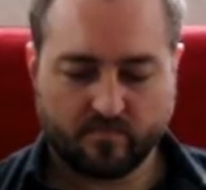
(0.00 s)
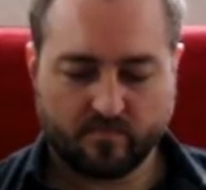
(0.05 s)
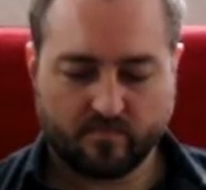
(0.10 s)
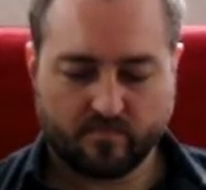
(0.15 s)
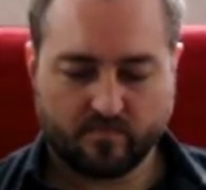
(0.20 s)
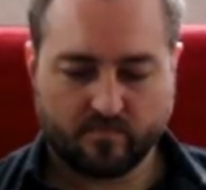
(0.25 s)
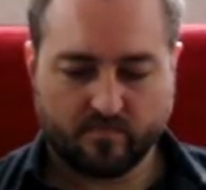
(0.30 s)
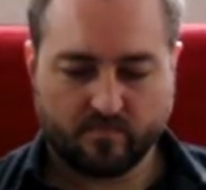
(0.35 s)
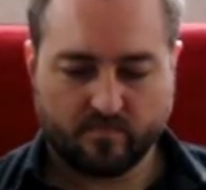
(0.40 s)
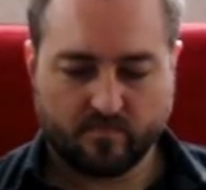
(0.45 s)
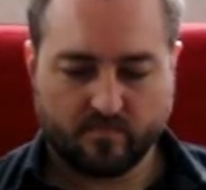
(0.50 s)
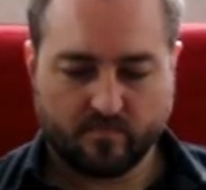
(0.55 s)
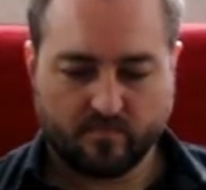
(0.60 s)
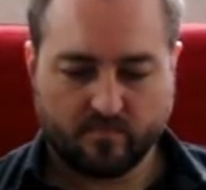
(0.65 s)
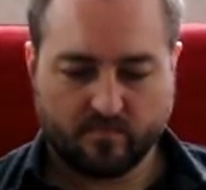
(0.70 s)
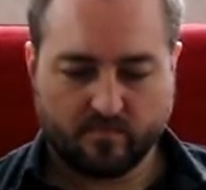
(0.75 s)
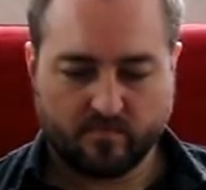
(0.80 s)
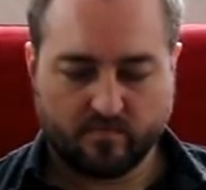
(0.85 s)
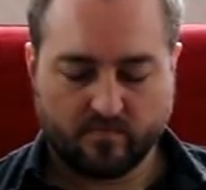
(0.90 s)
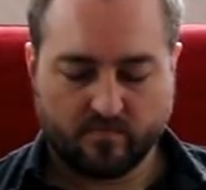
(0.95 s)

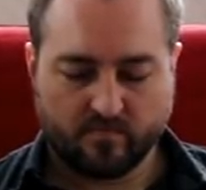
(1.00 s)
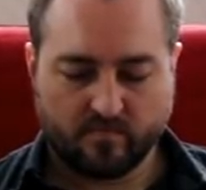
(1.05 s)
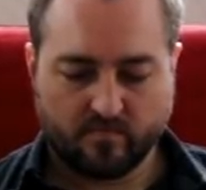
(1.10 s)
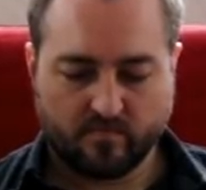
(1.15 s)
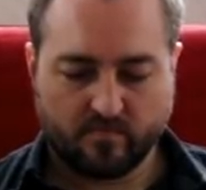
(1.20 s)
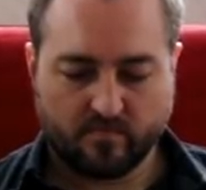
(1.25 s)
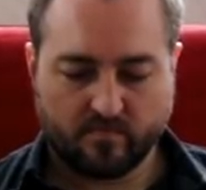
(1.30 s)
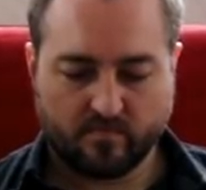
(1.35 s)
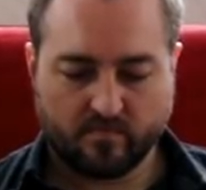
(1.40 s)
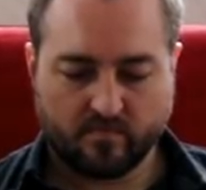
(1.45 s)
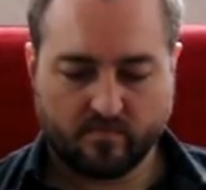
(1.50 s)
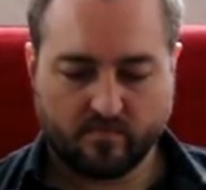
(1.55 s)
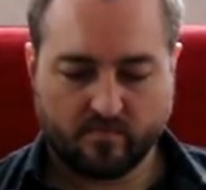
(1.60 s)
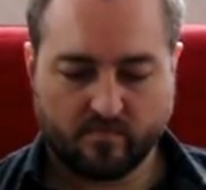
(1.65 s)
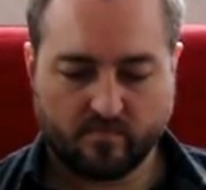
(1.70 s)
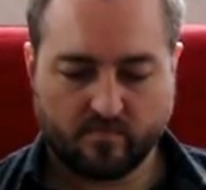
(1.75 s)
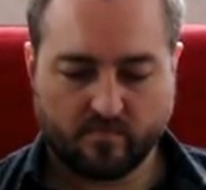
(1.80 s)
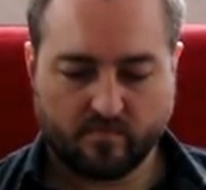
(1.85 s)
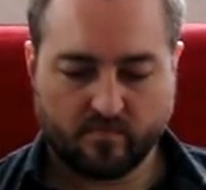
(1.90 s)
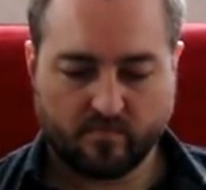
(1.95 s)

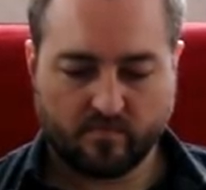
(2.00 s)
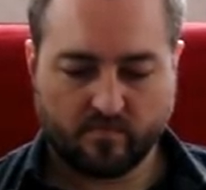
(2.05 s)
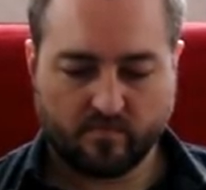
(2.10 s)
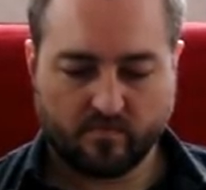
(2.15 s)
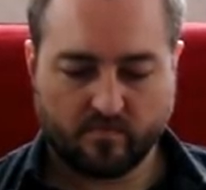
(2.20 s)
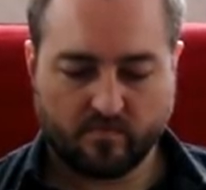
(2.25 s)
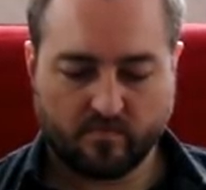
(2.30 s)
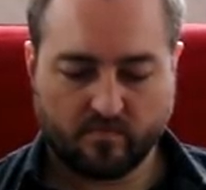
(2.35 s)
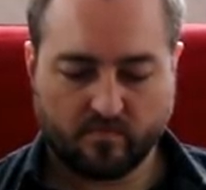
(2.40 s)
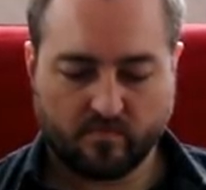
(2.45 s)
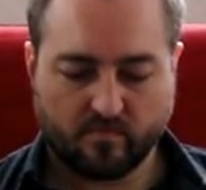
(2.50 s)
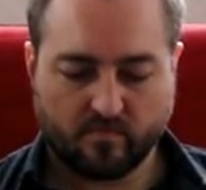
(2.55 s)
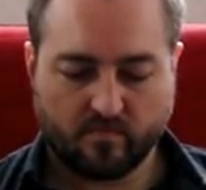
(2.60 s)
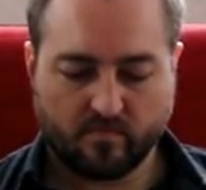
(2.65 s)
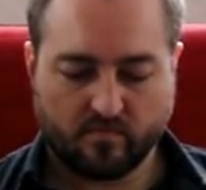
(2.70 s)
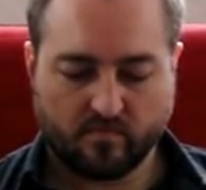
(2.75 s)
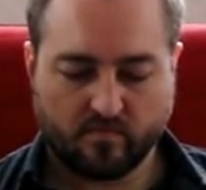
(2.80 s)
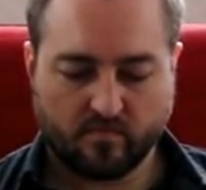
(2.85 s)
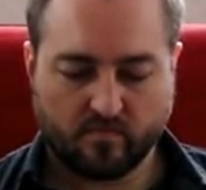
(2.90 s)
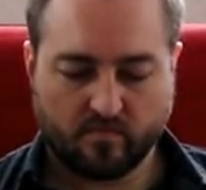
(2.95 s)

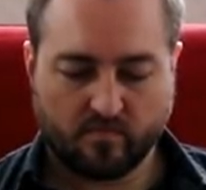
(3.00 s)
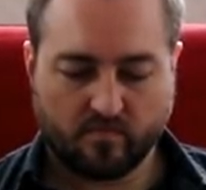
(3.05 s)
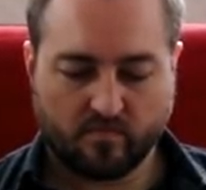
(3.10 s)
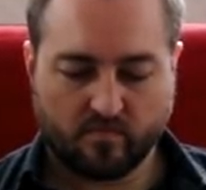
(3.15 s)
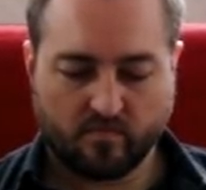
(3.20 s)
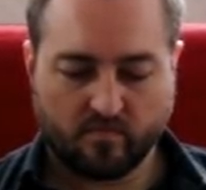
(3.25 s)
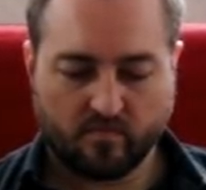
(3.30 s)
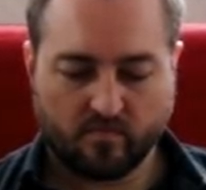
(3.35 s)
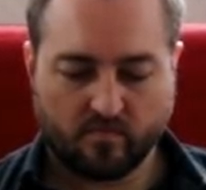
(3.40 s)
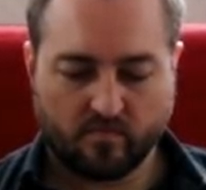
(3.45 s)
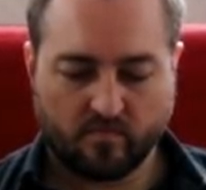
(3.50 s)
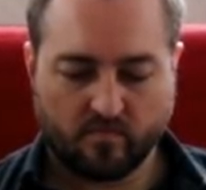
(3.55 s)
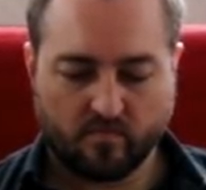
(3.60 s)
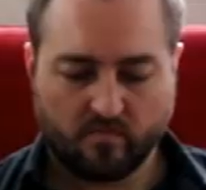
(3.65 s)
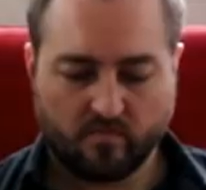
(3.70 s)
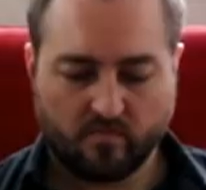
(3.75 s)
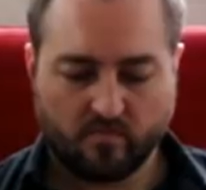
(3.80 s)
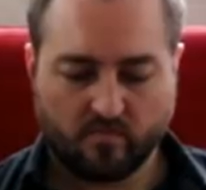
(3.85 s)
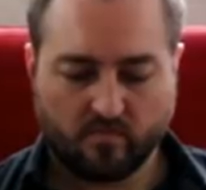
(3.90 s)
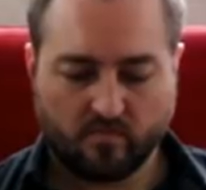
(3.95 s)

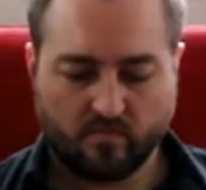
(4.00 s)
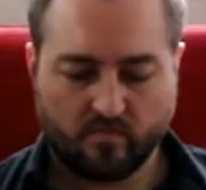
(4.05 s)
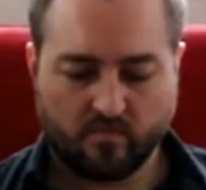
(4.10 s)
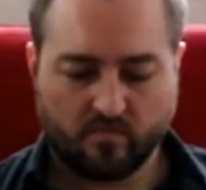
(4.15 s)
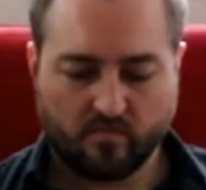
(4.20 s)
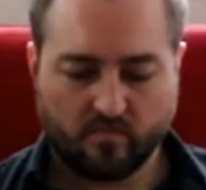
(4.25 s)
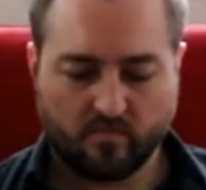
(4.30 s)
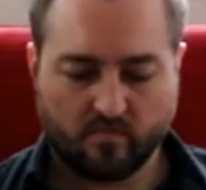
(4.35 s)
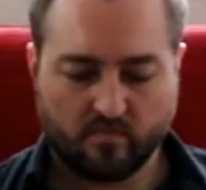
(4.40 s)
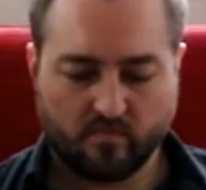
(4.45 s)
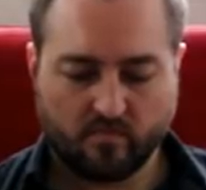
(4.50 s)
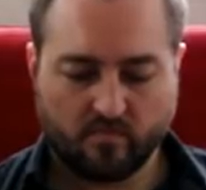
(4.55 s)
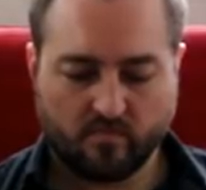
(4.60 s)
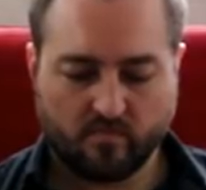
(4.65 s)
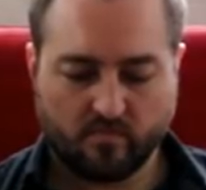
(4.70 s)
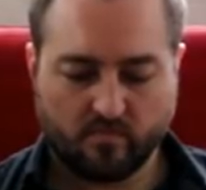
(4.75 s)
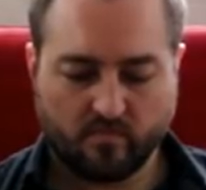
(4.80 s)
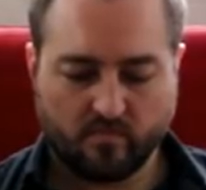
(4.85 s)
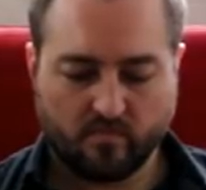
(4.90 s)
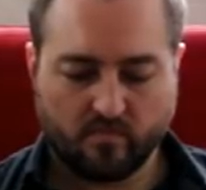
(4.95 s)

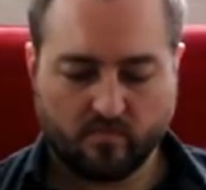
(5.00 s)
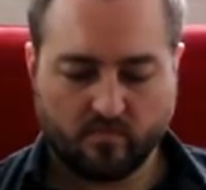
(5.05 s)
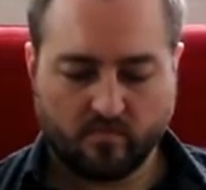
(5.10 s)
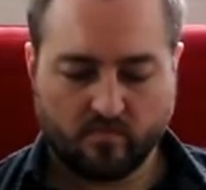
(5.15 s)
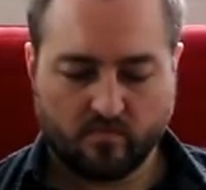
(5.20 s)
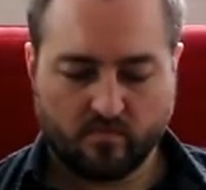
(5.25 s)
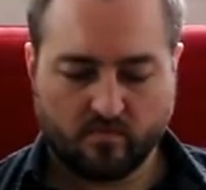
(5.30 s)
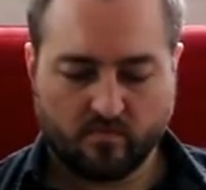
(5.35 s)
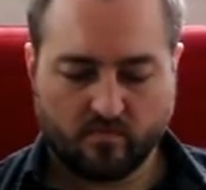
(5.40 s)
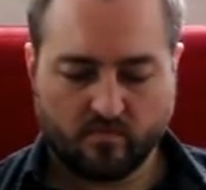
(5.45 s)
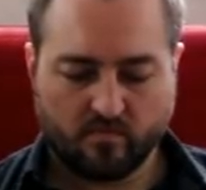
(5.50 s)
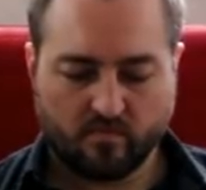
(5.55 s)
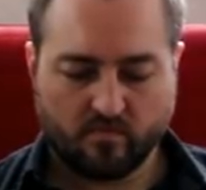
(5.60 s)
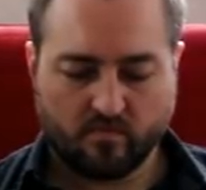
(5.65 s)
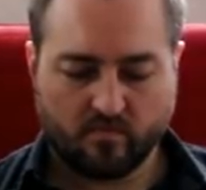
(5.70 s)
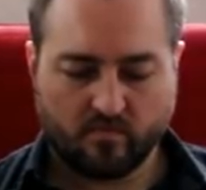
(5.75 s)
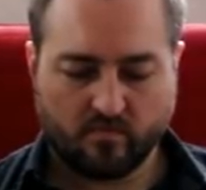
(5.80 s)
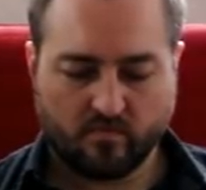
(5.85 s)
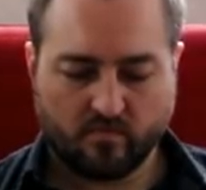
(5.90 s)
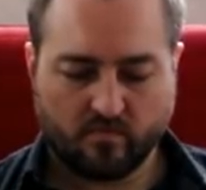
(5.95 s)

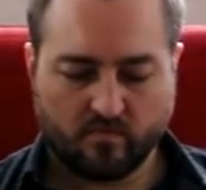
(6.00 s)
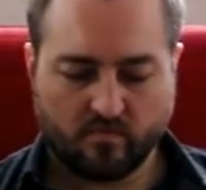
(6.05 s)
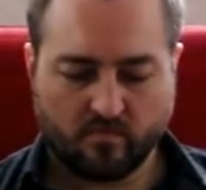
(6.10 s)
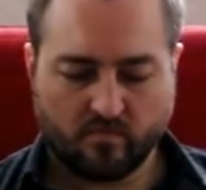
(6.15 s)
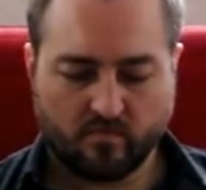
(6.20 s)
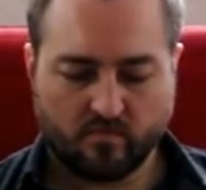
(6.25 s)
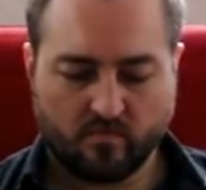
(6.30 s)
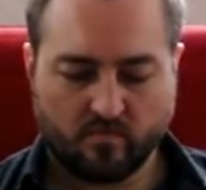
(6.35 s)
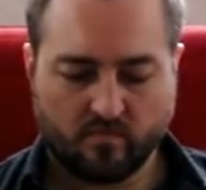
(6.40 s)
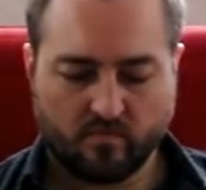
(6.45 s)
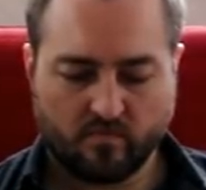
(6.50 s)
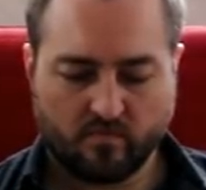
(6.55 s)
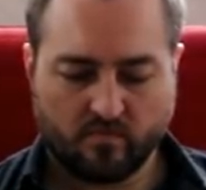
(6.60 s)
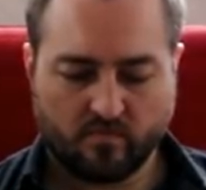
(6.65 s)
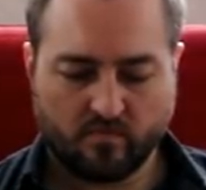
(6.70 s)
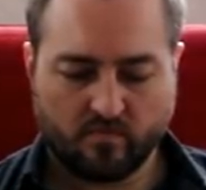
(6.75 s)
[no speech]